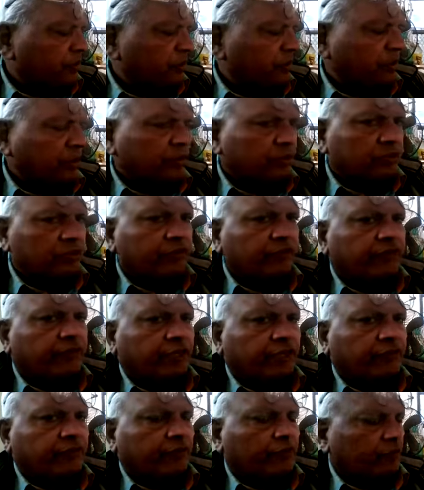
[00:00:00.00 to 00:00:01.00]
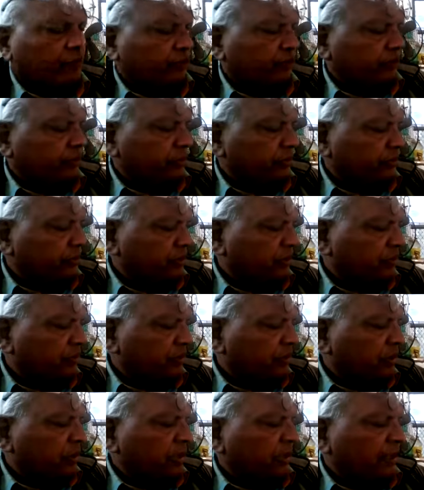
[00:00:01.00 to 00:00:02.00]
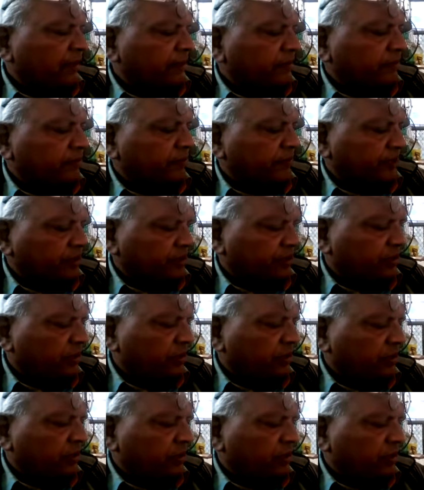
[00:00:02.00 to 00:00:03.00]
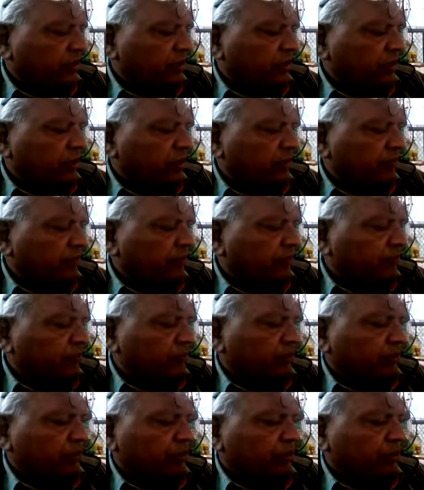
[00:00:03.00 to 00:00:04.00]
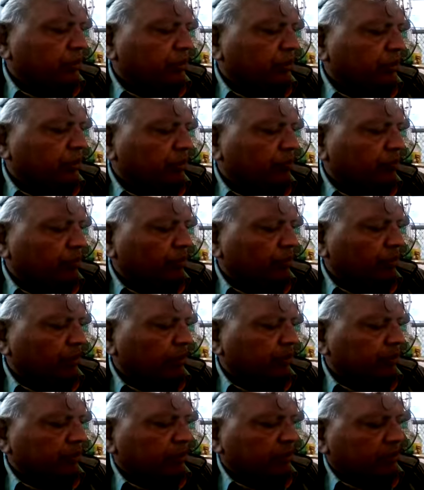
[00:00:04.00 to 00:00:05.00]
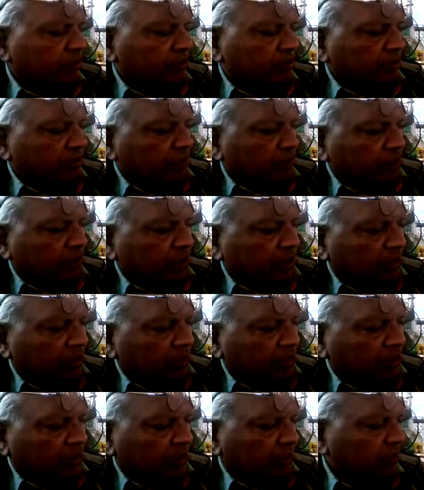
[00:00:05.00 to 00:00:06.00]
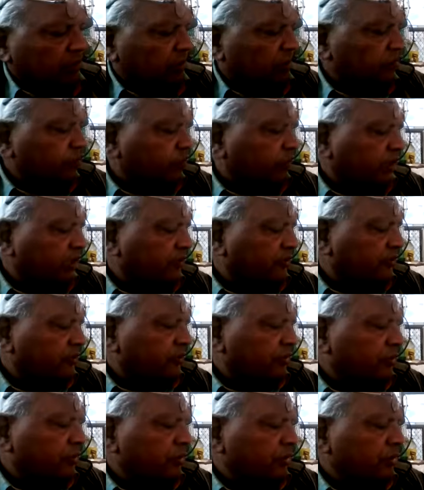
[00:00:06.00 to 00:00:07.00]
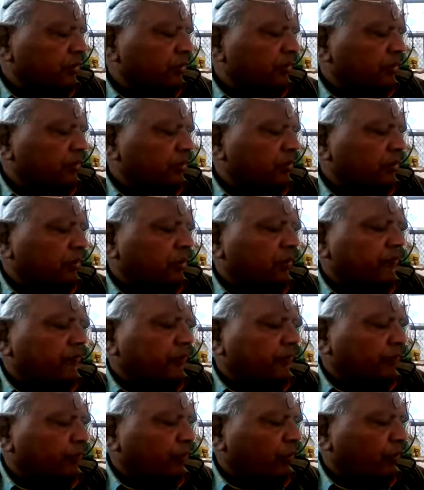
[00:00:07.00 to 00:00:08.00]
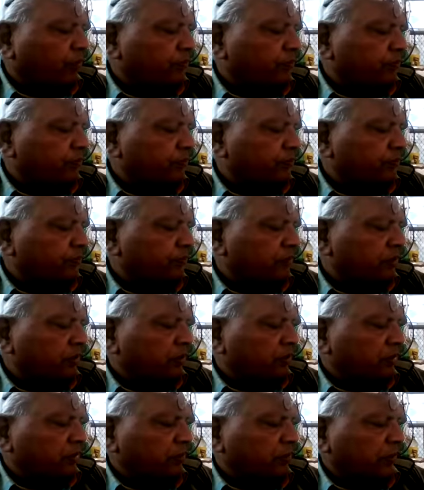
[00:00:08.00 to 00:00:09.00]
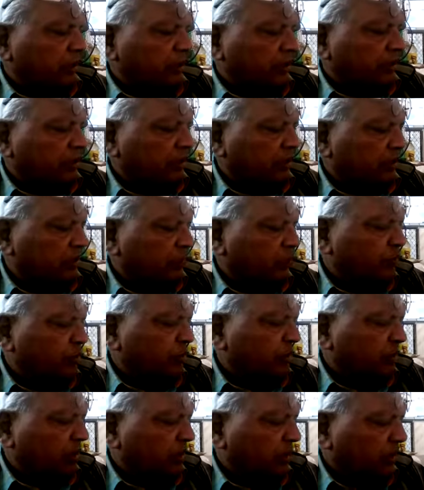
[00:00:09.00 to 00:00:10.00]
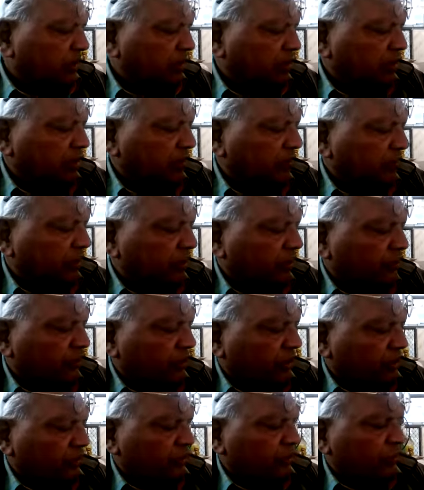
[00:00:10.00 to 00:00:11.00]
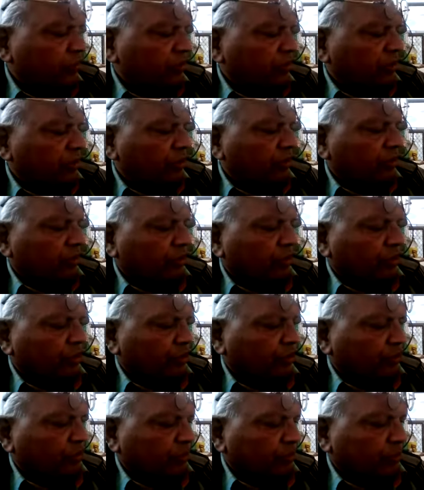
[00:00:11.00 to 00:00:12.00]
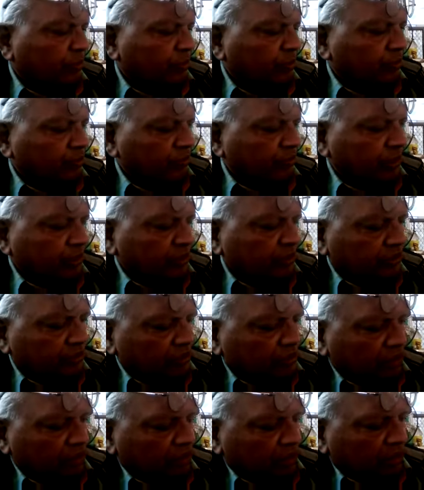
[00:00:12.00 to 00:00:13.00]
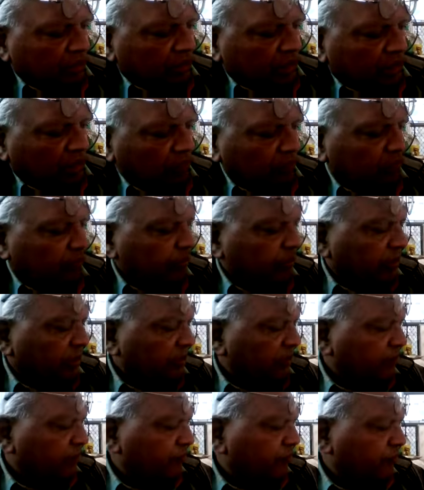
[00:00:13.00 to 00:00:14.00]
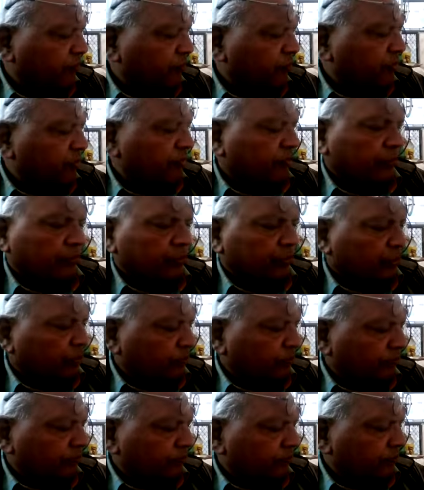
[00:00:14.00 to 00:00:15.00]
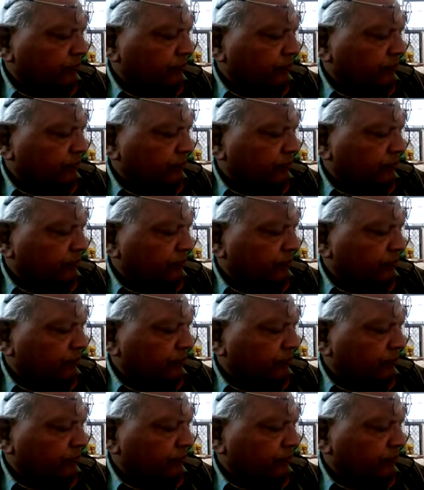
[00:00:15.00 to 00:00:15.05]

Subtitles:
List of workforce and machinery developed during progress period and placed third from top. The material submittal and delivery schedule according to approved list and be placed fourth from top.